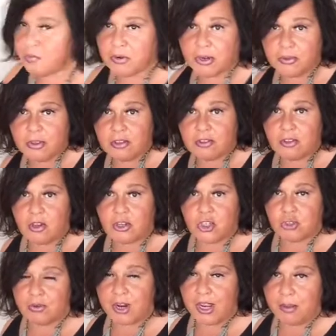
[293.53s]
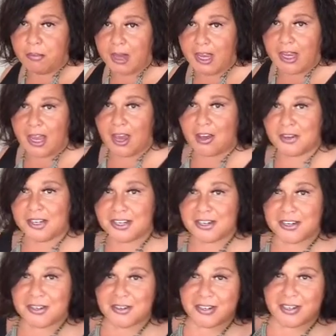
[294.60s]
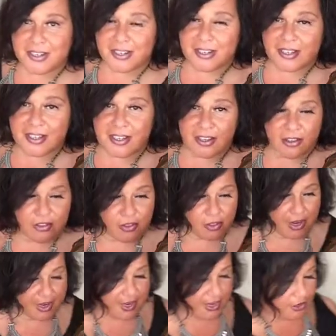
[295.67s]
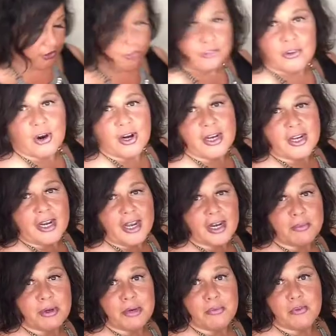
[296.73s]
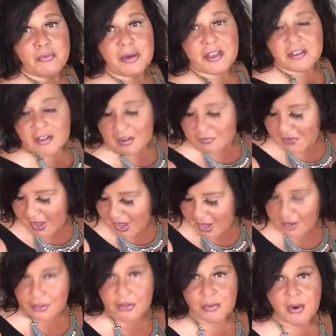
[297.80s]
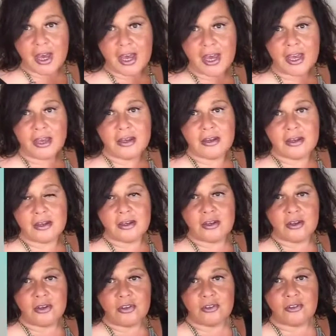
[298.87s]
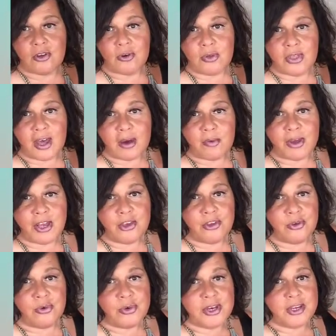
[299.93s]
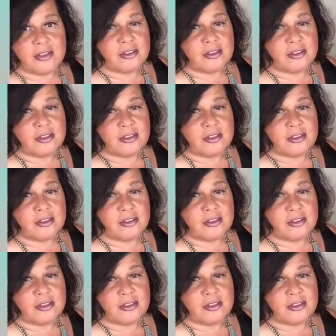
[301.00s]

bring this tray back out here so that I can get her started, and I'm going to move myself out of the way so that way you can